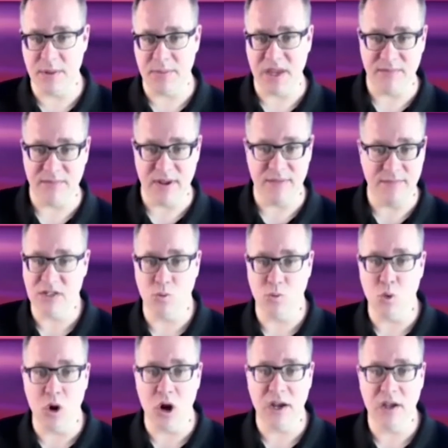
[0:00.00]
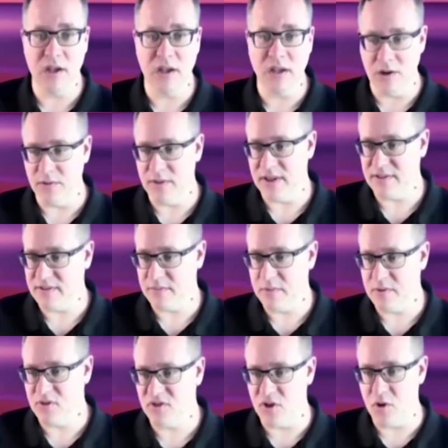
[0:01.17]
something if, if it doesn't work you know that's
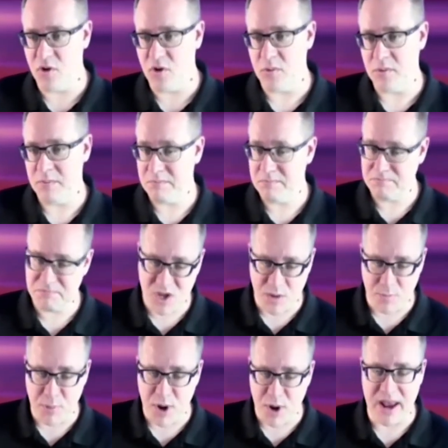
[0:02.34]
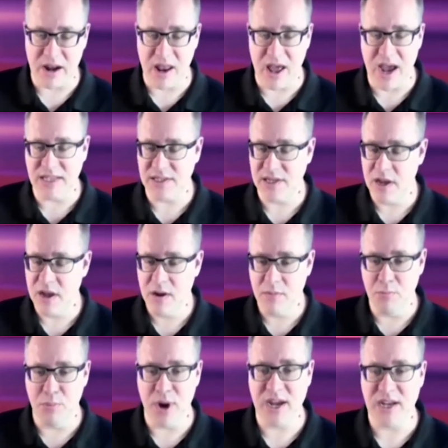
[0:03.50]
so compartmentalize
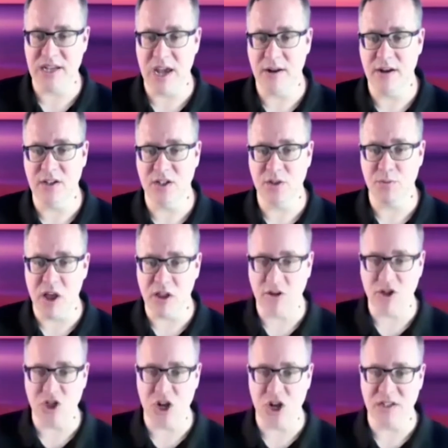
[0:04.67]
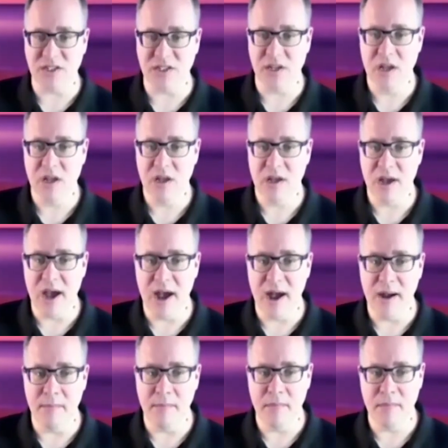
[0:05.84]
break it down into smaller chunks
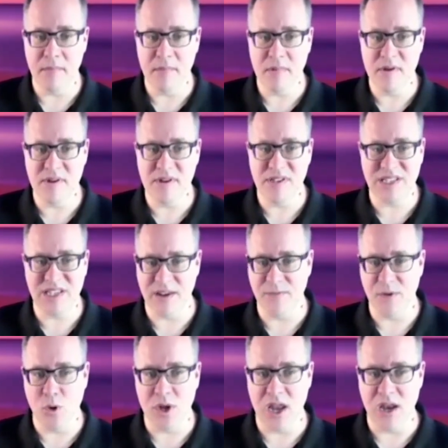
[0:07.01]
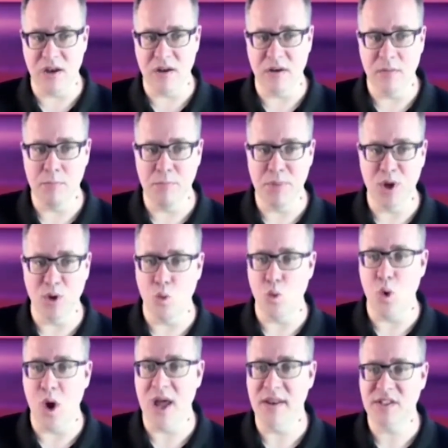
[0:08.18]
um, see if you can build
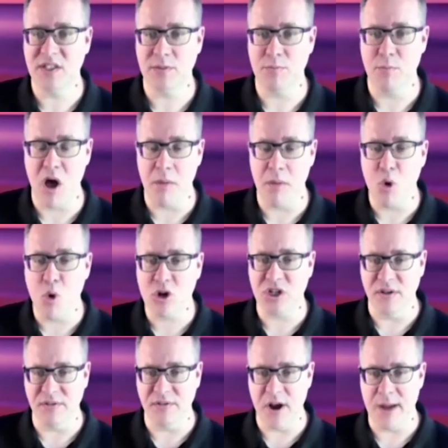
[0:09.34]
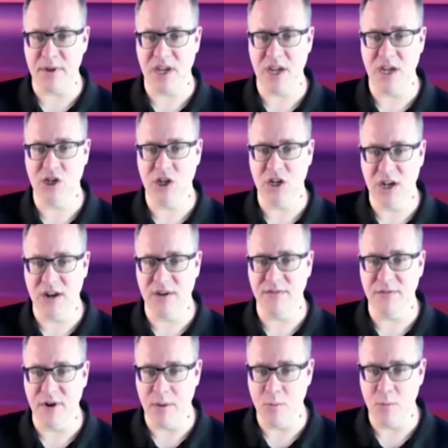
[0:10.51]
one small portion of your application in a
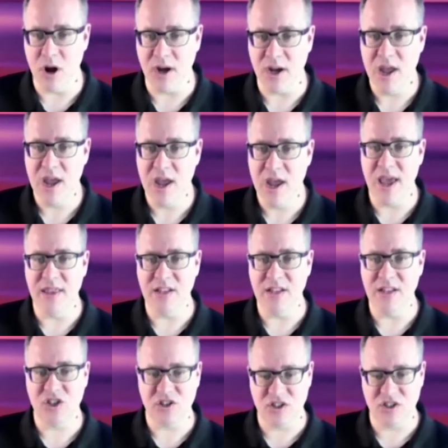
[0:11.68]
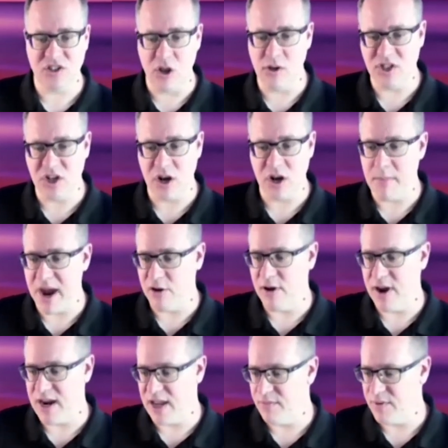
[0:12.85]
framework and then s- slowly start
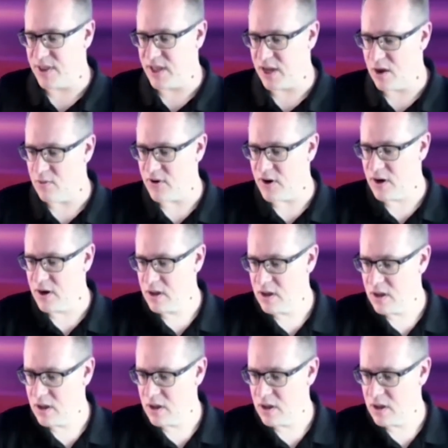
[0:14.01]
migrating everything over